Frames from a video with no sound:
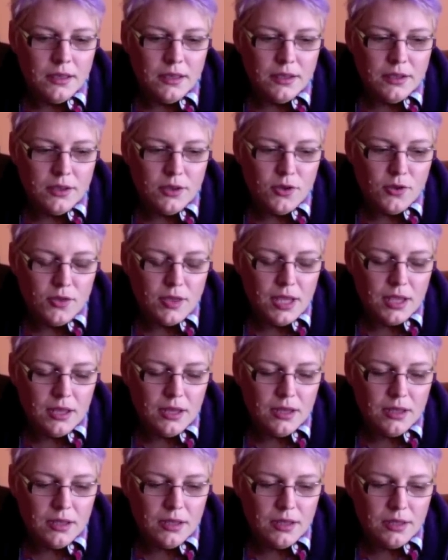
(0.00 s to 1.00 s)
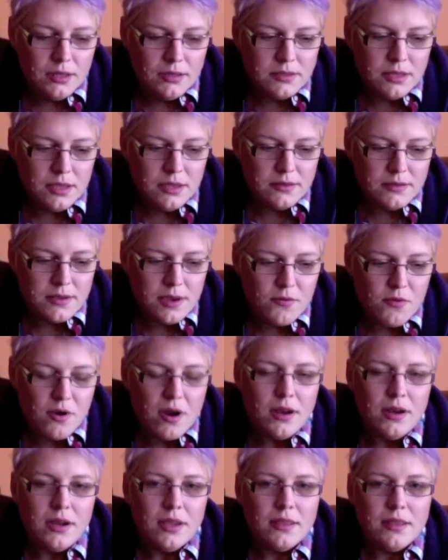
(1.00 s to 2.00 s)
It's
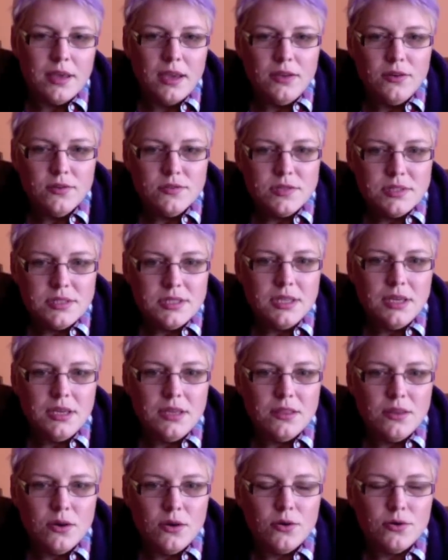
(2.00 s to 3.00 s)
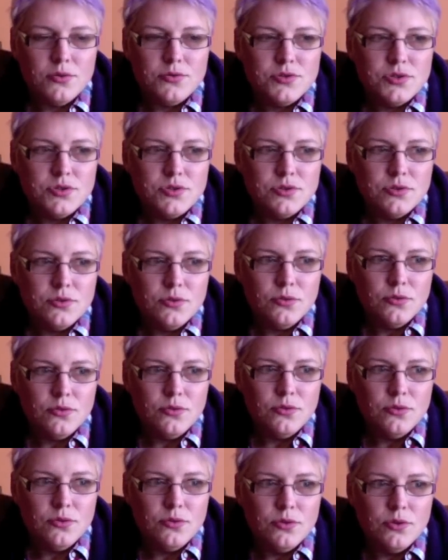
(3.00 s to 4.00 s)
ironic that you see those
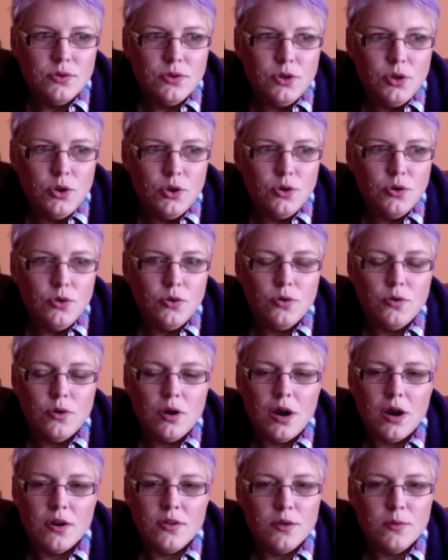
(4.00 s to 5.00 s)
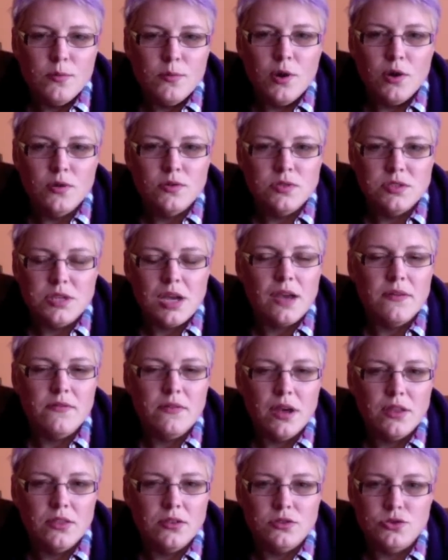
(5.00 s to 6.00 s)
who are the most, I've
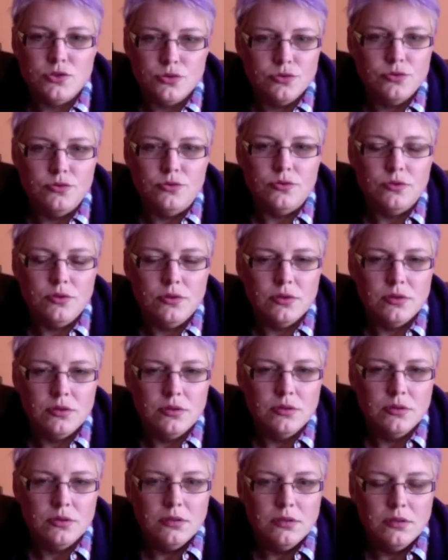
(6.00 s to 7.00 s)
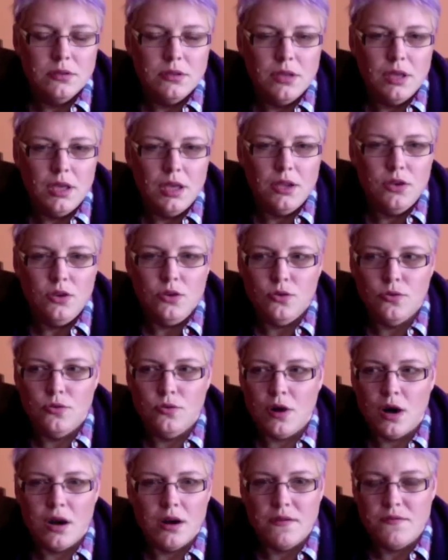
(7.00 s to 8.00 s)
got the truth, and you
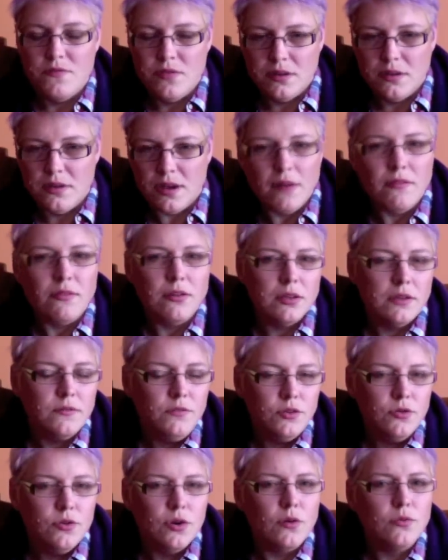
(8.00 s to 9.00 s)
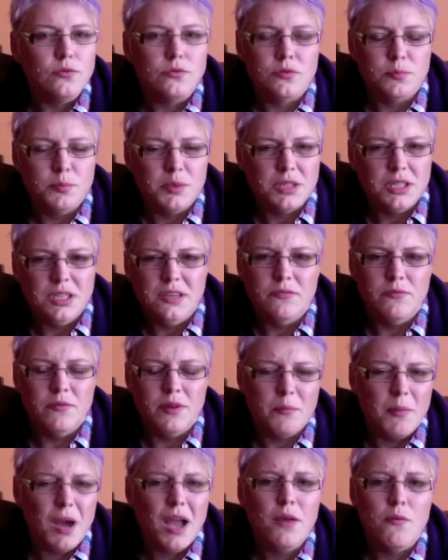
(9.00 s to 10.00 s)
are of the devil if you don't believe
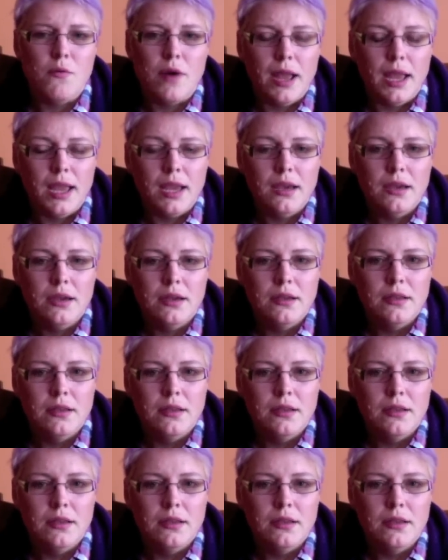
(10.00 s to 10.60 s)
my way.